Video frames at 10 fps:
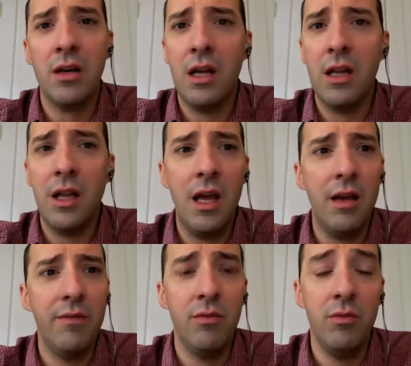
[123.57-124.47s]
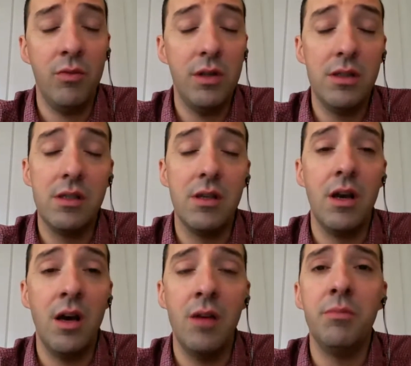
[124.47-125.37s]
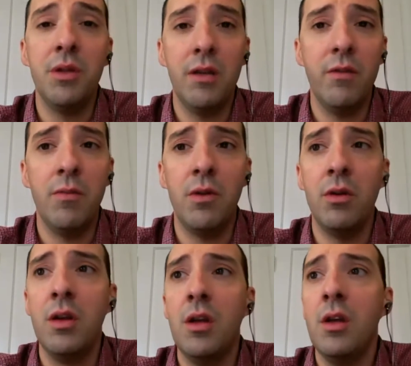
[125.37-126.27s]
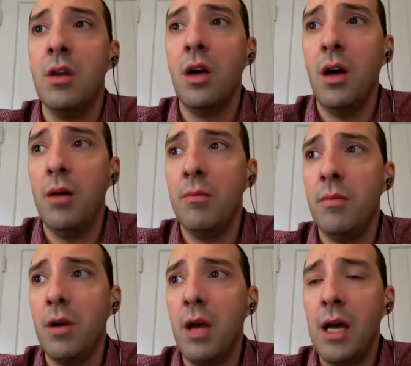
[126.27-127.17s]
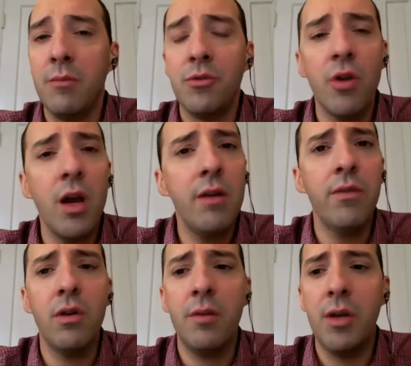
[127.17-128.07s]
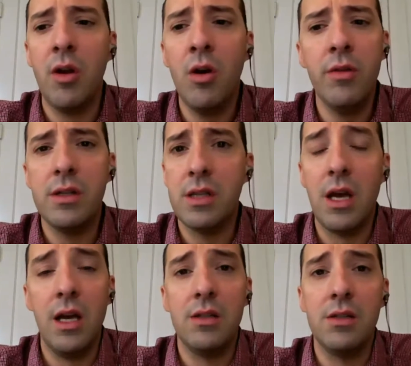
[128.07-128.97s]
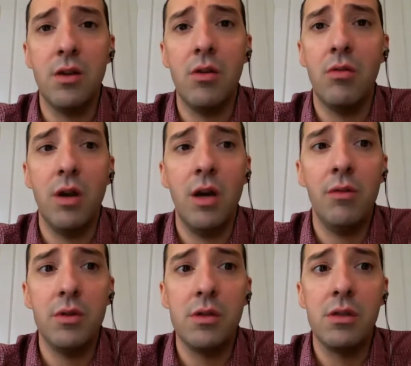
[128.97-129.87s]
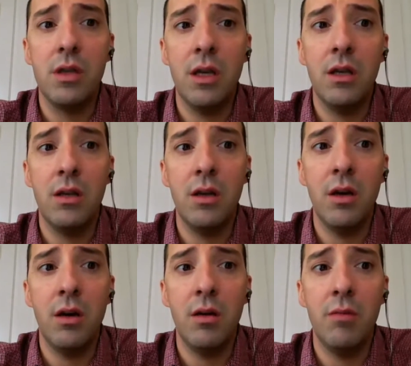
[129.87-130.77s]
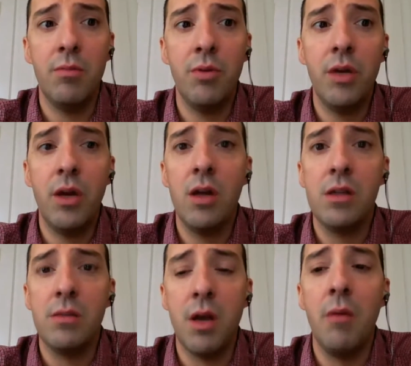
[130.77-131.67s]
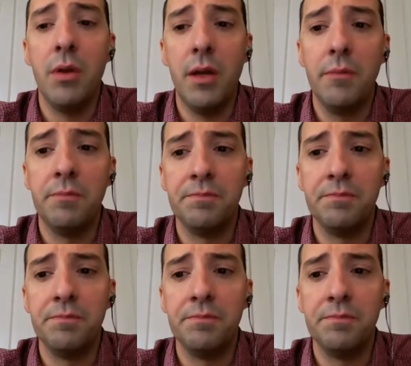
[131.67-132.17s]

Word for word: Night Live was unbelievable. Um, Adam Driver, I mean, all these guys. So I was in pretty awesome company.